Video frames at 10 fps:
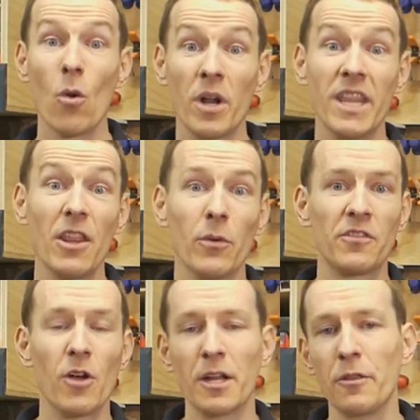One of the other
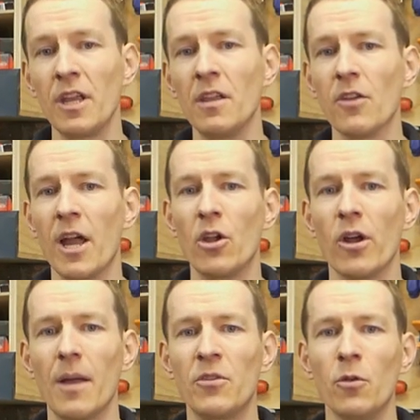exciting things I
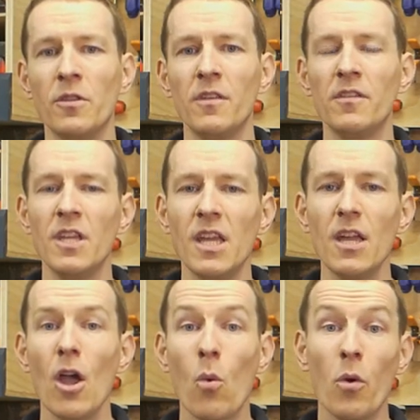got up to this
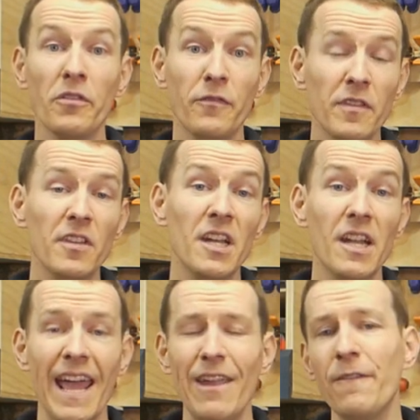year was
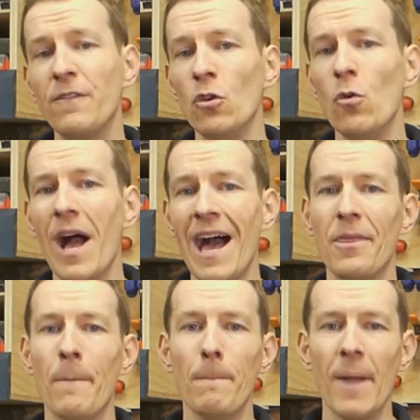visiting a few
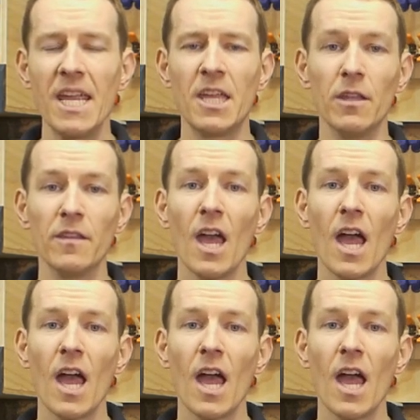other makers.